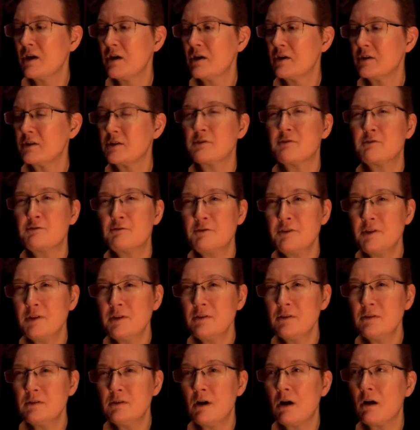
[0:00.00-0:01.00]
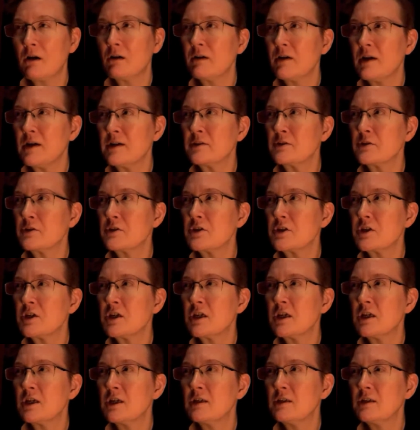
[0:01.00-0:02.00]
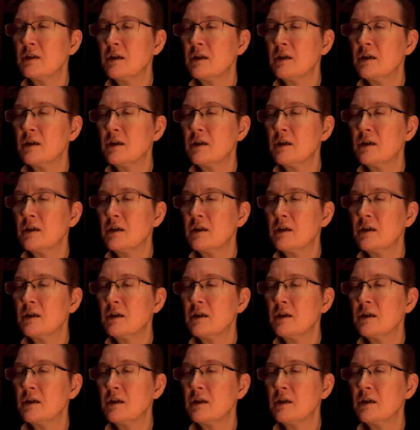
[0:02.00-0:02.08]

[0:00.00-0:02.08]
to feel our energy